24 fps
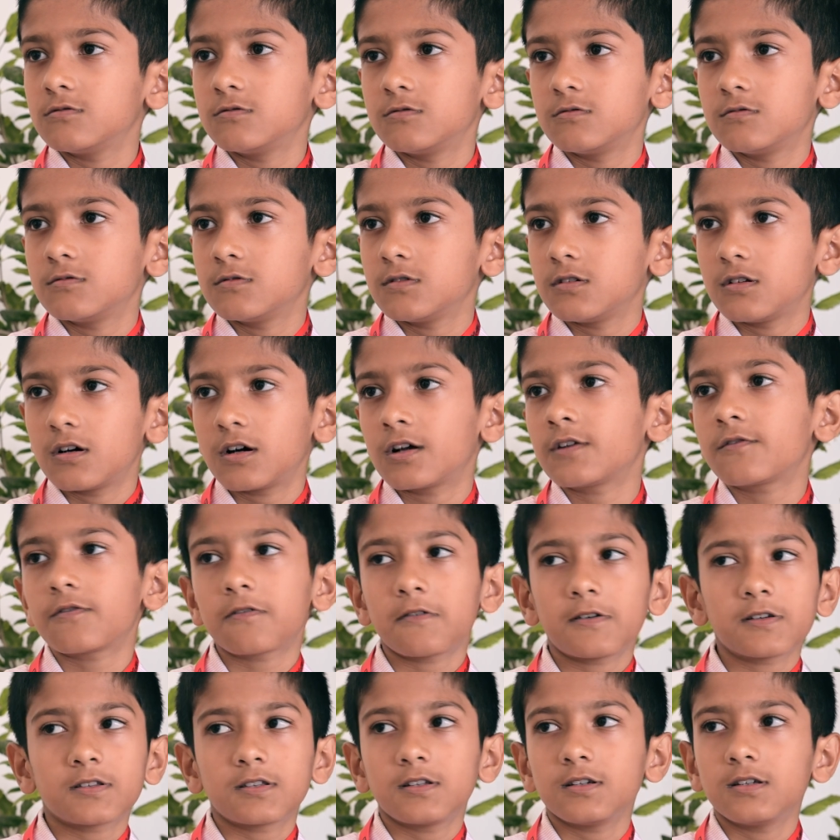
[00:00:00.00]
to learn
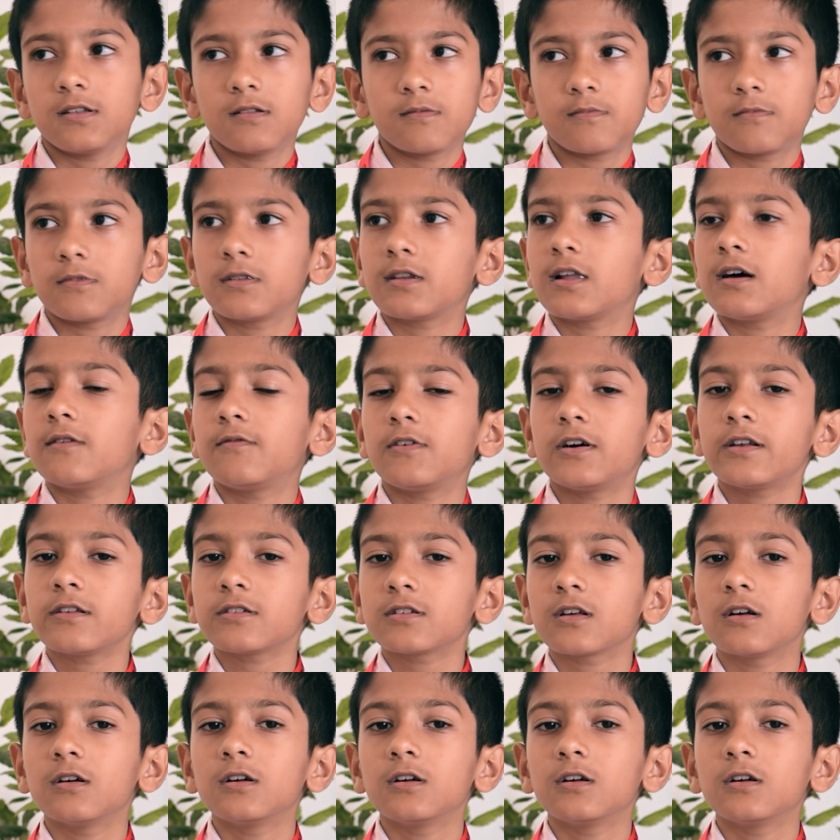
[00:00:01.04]
for the levels.